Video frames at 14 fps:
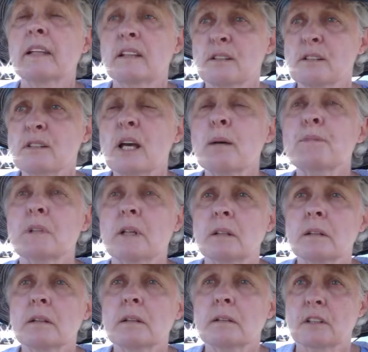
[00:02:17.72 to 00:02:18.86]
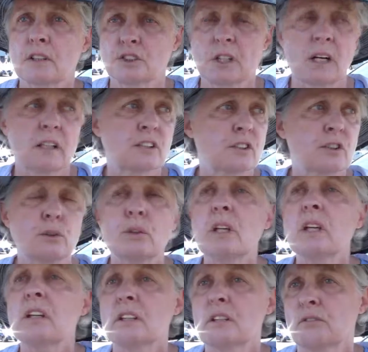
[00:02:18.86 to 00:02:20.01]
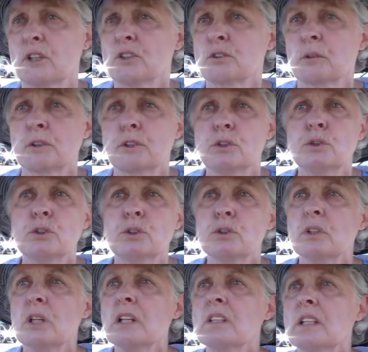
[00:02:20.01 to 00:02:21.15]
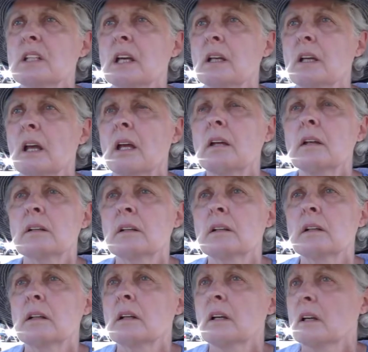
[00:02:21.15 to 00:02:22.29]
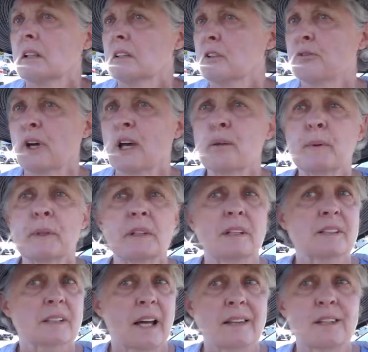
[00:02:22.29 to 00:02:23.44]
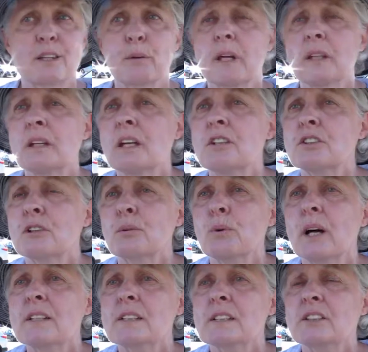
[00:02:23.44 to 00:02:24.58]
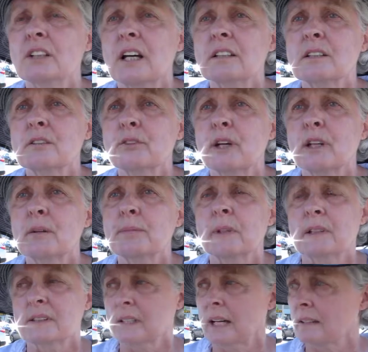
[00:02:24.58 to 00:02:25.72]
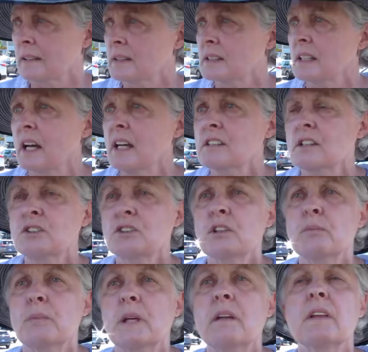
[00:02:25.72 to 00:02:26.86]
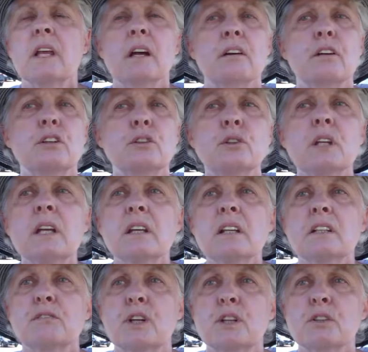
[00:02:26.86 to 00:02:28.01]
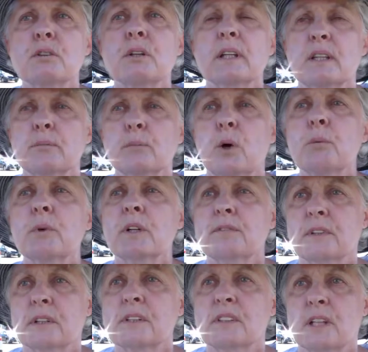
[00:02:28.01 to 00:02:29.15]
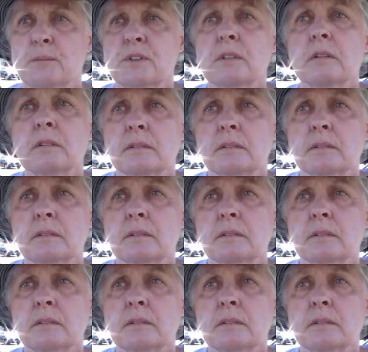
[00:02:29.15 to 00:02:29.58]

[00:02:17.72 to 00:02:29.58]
At conception, the child is a unique individual, unique DNA, developing exactly the way nature wants the child to develop, exactly the size they should be. They are a unique individual at the moment of conception.